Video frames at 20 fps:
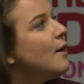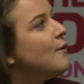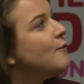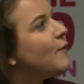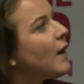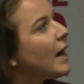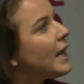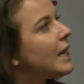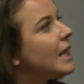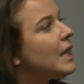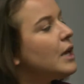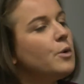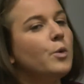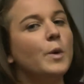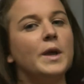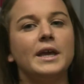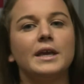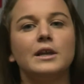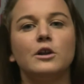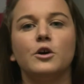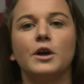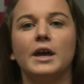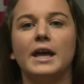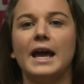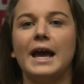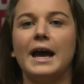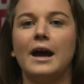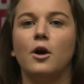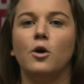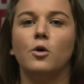Finally, we can look at
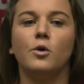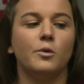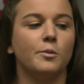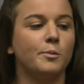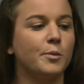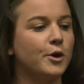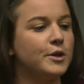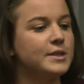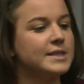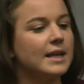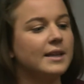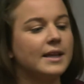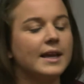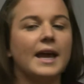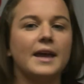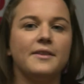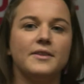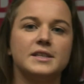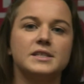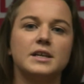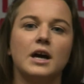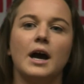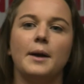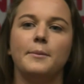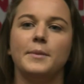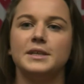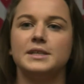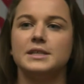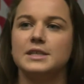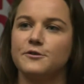how birds allocate their
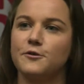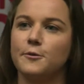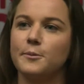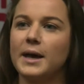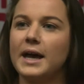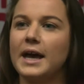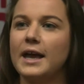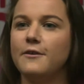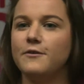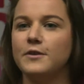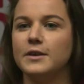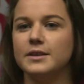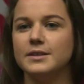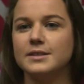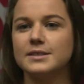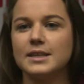time into different behaviours,